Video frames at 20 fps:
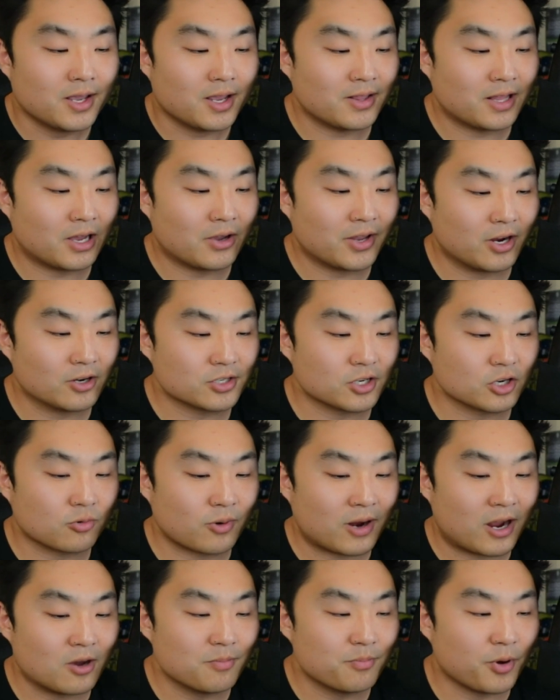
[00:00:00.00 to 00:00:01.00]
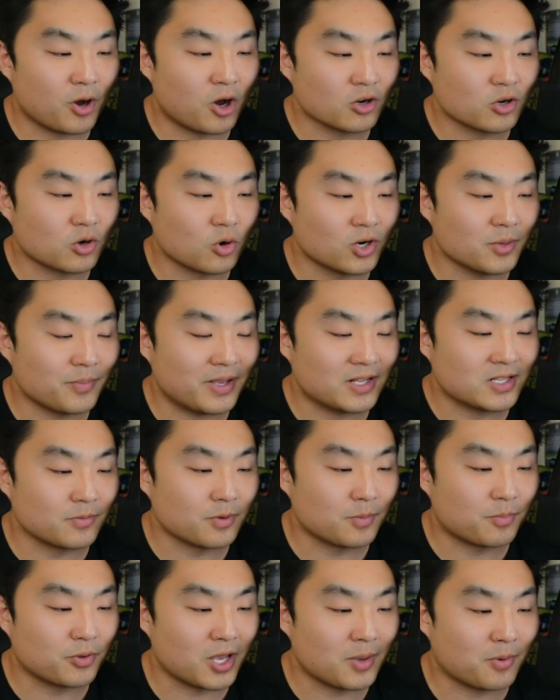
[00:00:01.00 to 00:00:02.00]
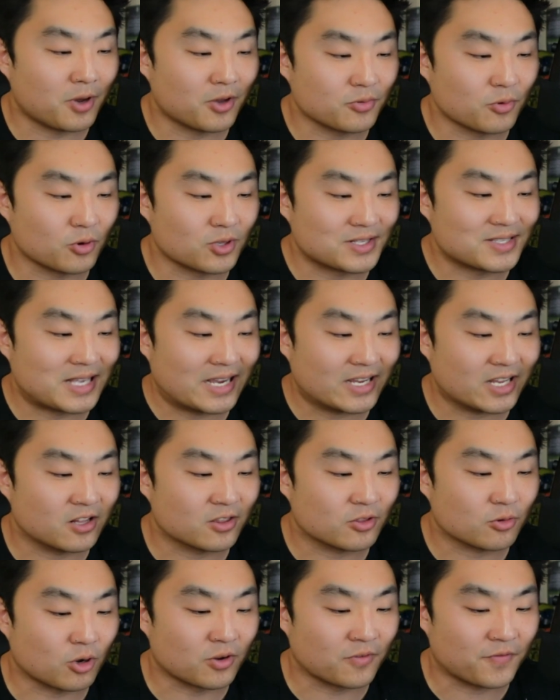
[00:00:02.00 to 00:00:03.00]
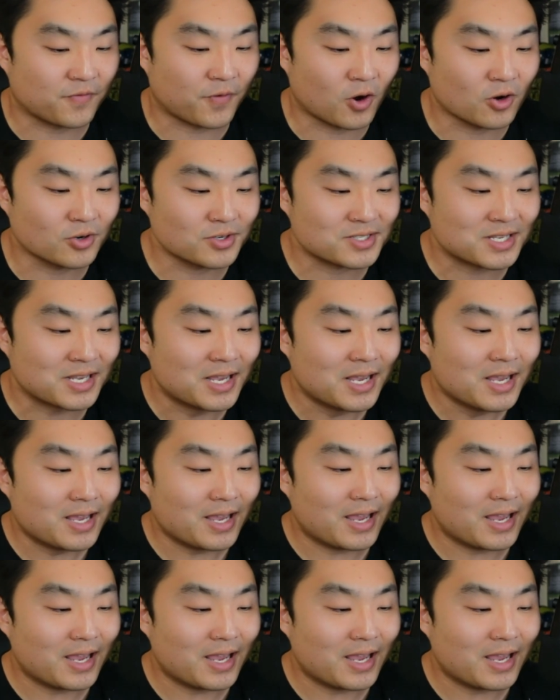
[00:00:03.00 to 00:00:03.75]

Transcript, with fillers: And now here's a ground ball going to be a double play ball. Throw to second and throw to first.